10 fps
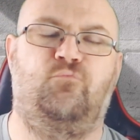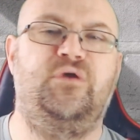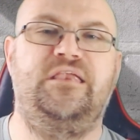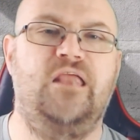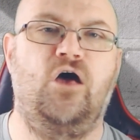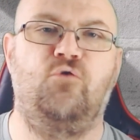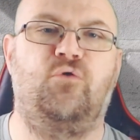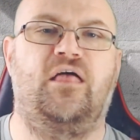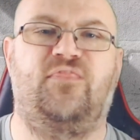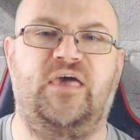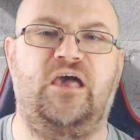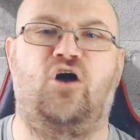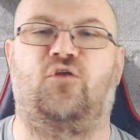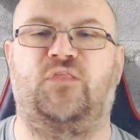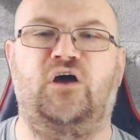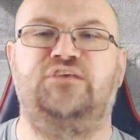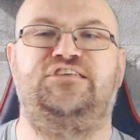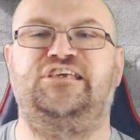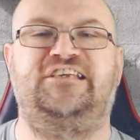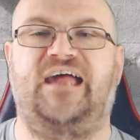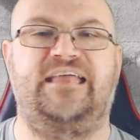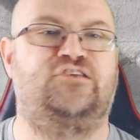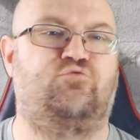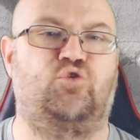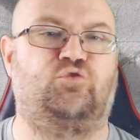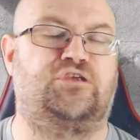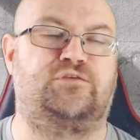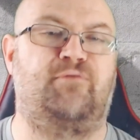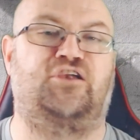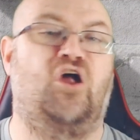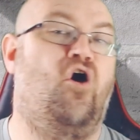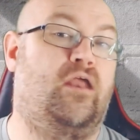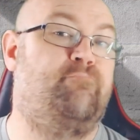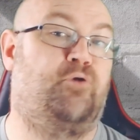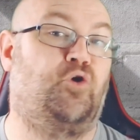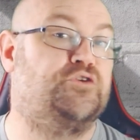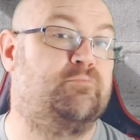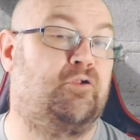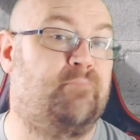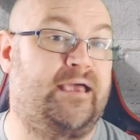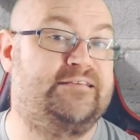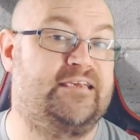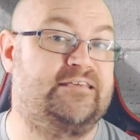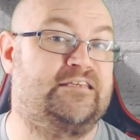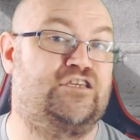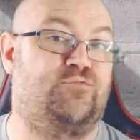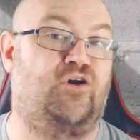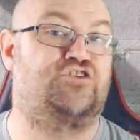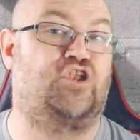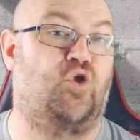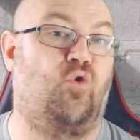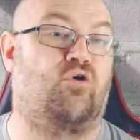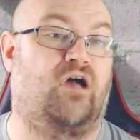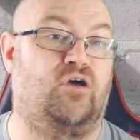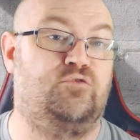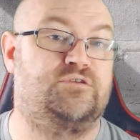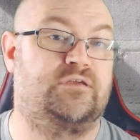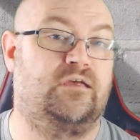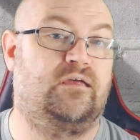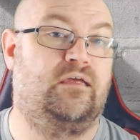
We know they aren't. The ICJ has ruled as much on a plausible basis, as far as the law goes,